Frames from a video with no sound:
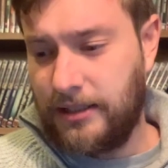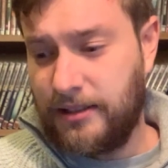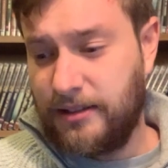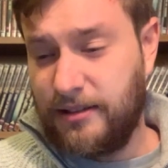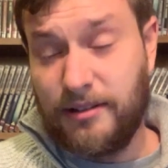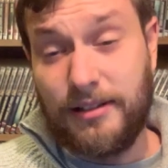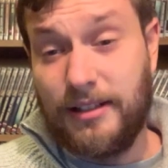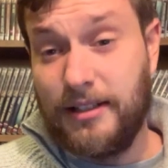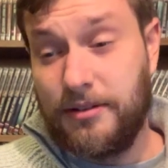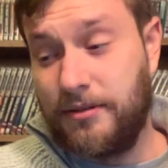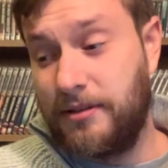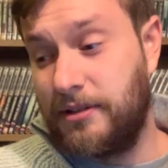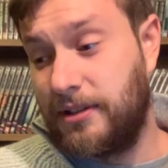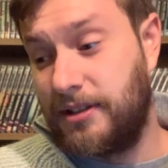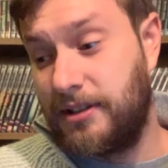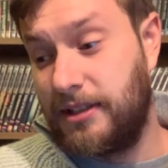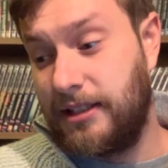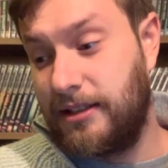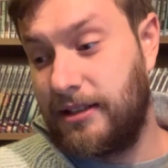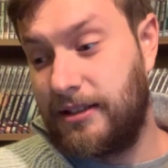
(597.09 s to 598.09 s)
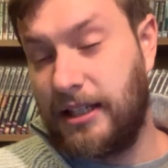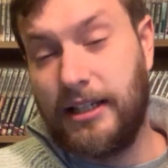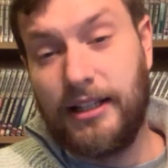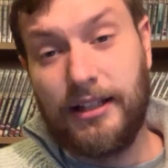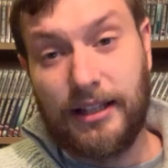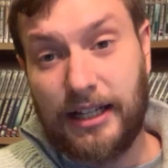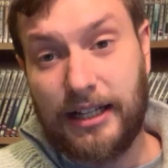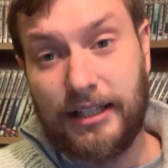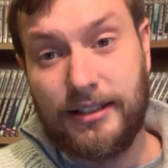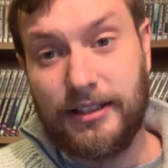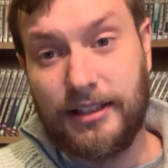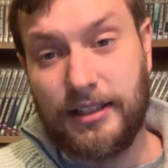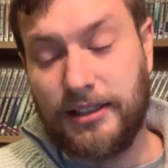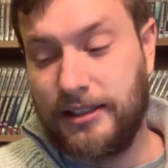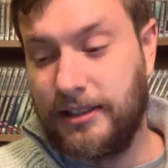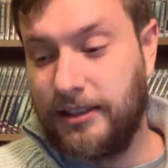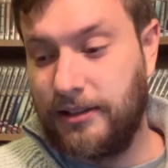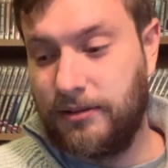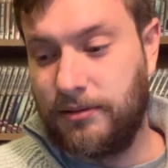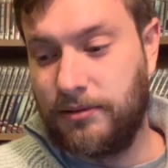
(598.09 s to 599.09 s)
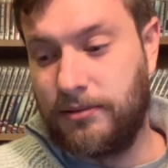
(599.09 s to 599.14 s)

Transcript: So you literally just need to take that Dalek,